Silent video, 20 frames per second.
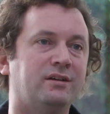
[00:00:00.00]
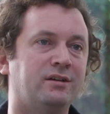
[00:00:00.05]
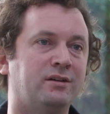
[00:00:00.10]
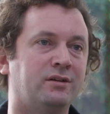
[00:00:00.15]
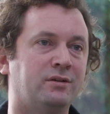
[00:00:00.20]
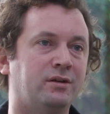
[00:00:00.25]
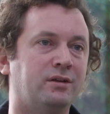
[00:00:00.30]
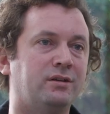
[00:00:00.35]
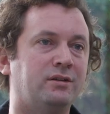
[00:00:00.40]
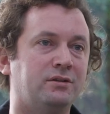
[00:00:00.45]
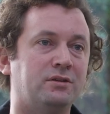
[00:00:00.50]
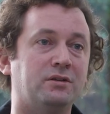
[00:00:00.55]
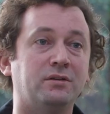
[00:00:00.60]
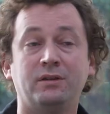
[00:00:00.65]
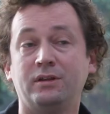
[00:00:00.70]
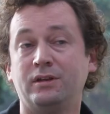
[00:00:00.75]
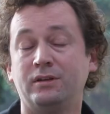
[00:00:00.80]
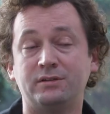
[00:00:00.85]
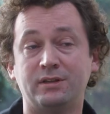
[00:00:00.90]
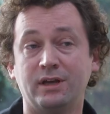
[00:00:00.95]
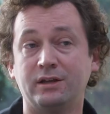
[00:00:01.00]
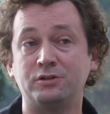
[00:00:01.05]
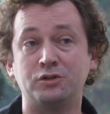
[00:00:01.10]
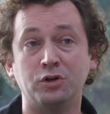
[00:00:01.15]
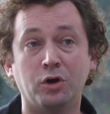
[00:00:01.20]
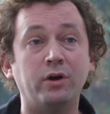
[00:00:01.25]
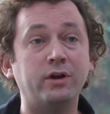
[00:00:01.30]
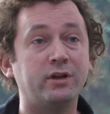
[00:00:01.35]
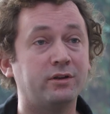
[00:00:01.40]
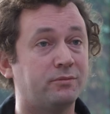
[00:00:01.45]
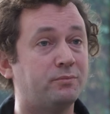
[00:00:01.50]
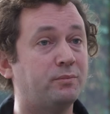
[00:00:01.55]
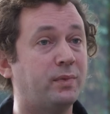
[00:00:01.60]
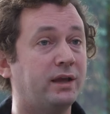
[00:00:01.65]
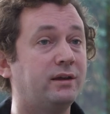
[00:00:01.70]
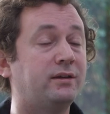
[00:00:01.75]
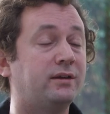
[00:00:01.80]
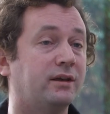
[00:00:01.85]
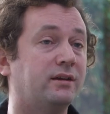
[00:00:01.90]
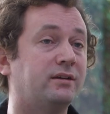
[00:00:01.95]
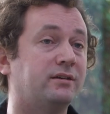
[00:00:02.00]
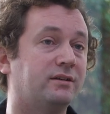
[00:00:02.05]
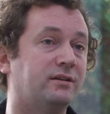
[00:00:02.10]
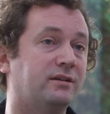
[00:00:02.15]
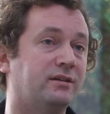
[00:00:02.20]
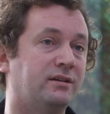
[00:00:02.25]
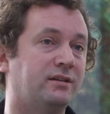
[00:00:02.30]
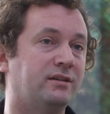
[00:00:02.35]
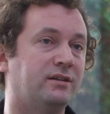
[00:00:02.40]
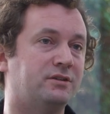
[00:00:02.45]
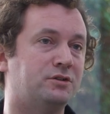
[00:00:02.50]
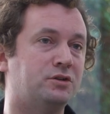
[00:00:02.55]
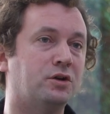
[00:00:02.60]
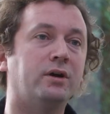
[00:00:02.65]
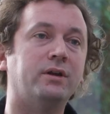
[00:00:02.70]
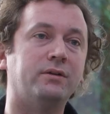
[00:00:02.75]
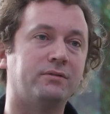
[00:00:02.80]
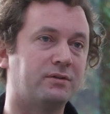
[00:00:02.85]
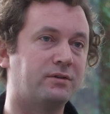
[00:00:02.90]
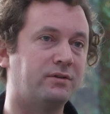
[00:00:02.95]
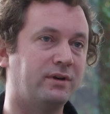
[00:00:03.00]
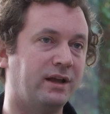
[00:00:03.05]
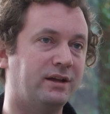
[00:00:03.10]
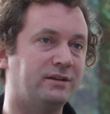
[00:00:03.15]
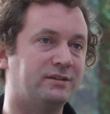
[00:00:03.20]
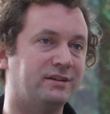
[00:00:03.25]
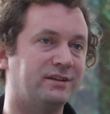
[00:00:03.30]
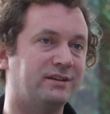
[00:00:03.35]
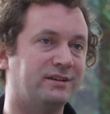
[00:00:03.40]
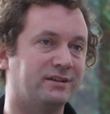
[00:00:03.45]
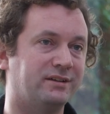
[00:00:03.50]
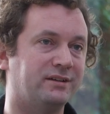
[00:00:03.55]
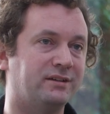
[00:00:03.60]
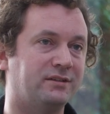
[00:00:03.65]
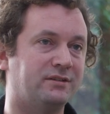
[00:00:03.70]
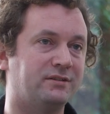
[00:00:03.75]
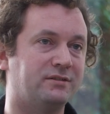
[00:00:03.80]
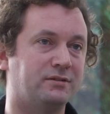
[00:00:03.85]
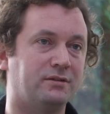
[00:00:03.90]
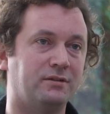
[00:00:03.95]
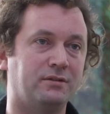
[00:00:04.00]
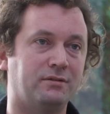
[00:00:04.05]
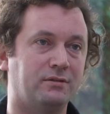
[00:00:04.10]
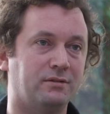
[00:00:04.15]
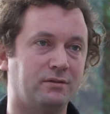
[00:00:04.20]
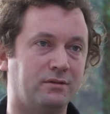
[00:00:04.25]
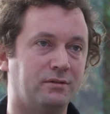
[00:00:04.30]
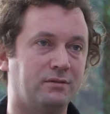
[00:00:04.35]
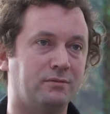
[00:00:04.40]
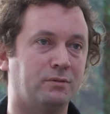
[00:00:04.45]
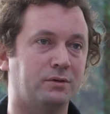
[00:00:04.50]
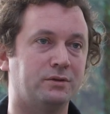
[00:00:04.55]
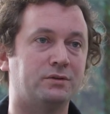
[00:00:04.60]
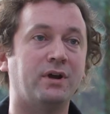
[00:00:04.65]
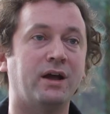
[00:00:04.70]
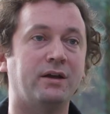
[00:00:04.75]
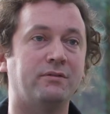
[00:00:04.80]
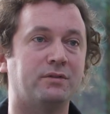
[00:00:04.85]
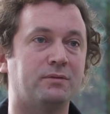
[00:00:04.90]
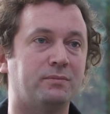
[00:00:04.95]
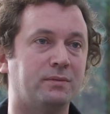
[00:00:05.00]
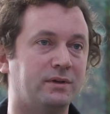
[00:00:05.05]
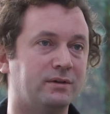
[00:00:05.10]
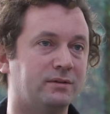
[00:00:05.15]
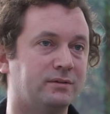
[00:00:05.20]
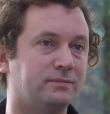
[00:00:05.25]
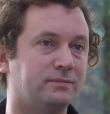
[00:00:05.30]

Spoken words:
And it's that joy of making, that joy of creating is what drives me.